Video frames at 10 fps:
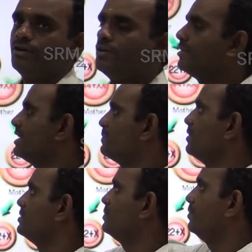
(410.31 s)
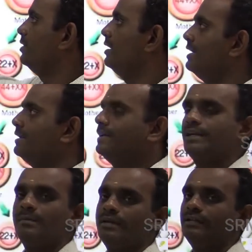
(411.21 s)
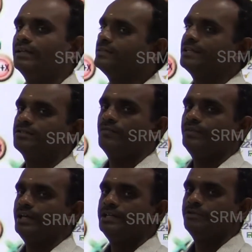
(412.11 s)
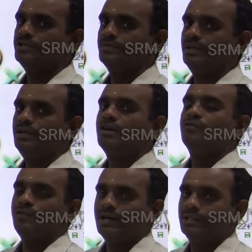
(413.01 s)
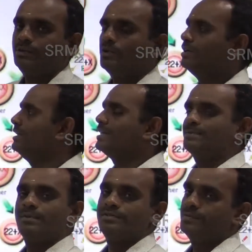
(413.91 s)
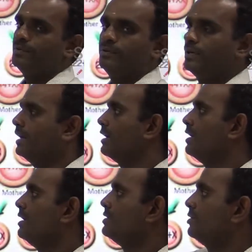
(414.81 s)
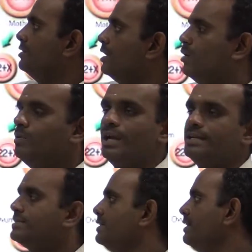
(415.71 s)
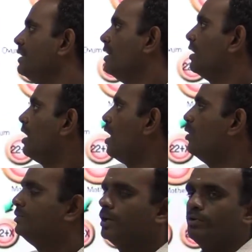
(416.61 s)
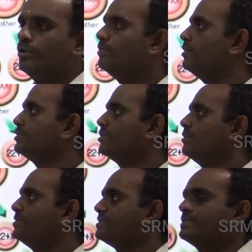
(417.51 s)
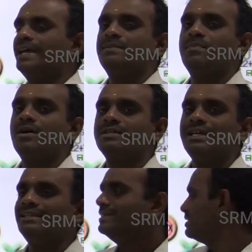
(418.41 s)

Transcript: not responsible in determining the sex of the individual father only responsible okay so now let's see how the chromosomes take part in